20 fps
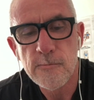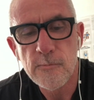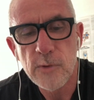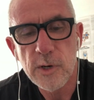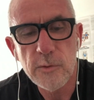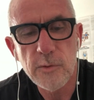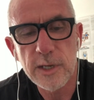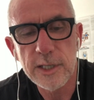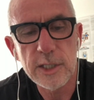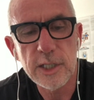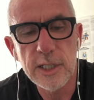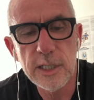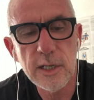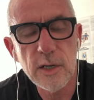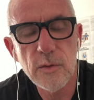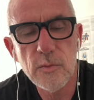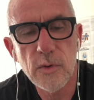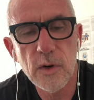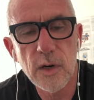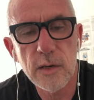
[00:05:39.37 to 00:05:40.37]
went, you
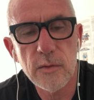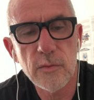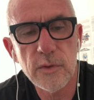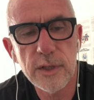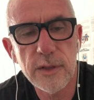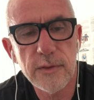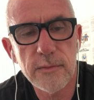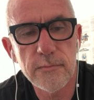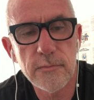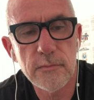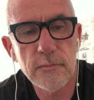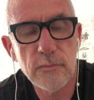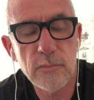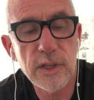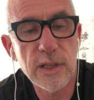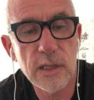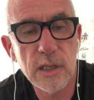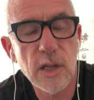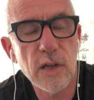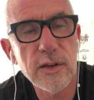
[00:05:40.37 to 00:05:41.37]
know what, with
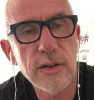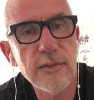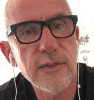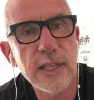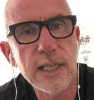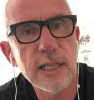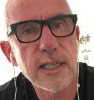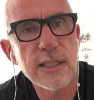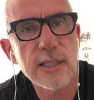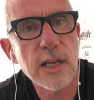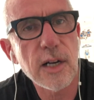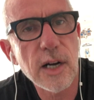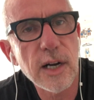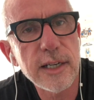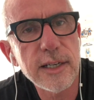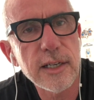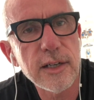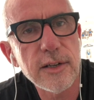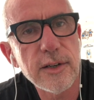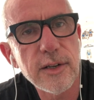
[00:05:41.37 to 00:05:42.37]
a lot of things, I
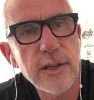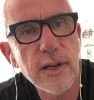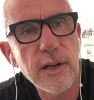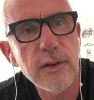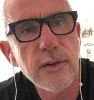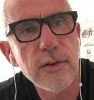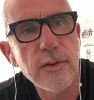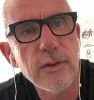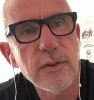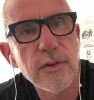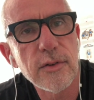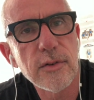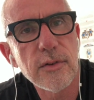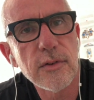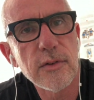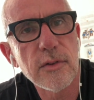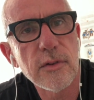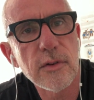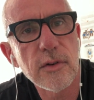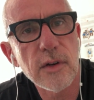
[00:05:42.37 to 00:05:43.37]
don't know
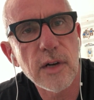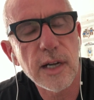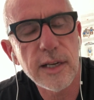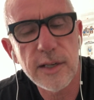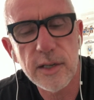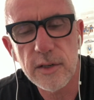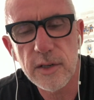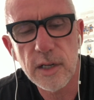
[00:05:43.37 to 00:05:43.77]
what